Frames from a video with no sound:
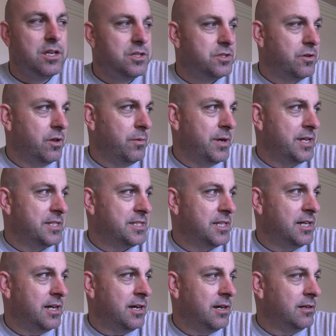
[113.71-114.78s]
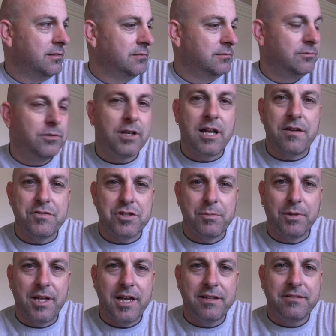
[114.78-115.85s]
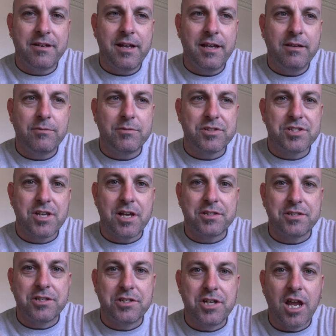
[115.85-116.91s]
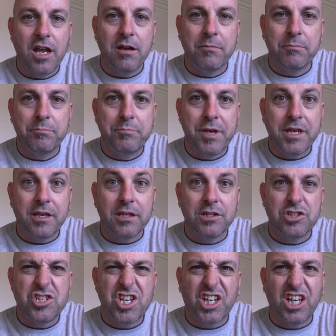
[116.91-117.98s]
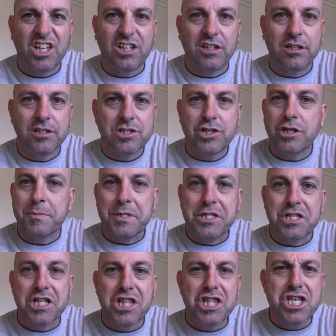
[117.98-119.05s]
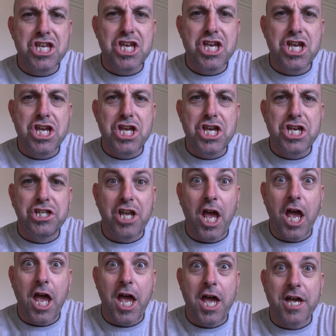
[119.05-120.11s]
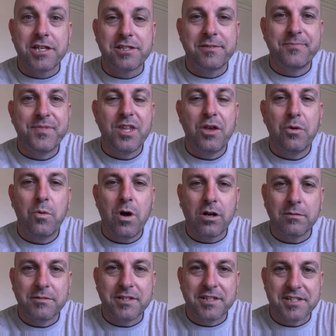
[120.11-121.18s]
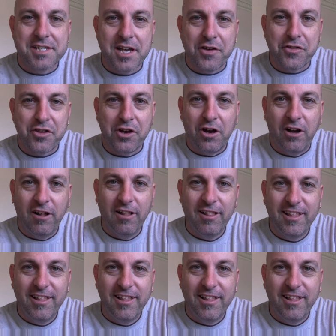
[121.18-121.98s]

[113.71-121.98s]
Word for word: So, anyways, uh, we're gonna have jambalaya tonight with sausage, ham, bacon, chicken. It's gonna be delicious. Welcome to the South, y'all.